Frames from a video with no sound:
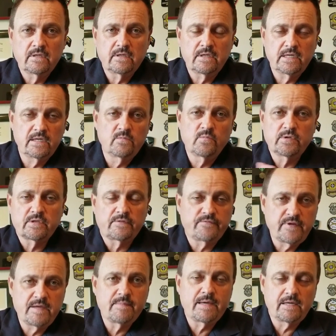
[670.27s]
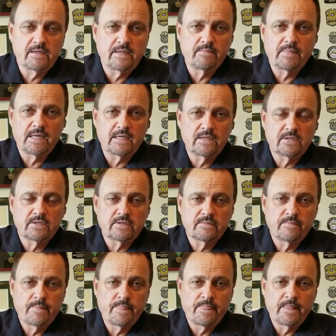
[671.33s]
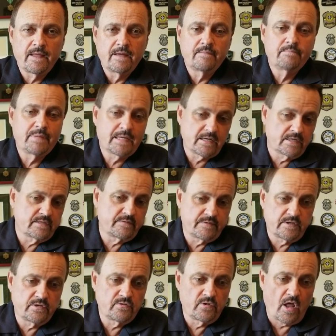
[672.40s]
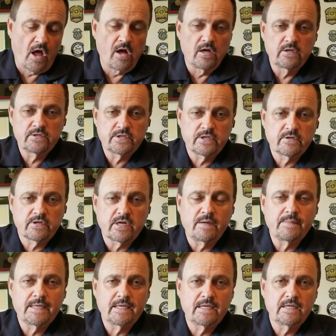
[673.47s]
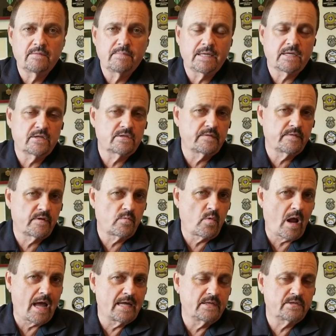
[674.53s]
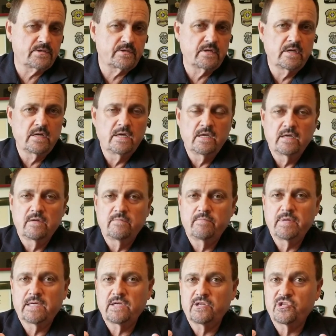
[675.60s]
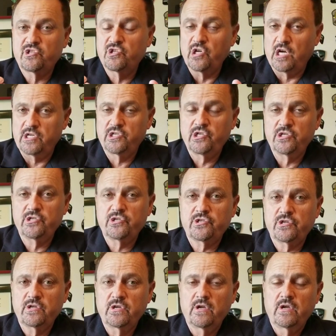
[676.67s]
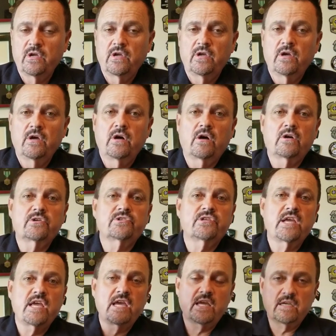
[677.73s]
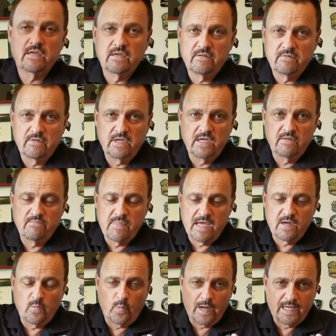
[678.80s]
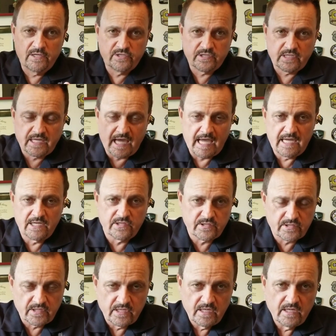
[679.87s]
in with the female inmates? Because of the new laws that are coming in, because of their rights, because judges are saying inmate wins the case,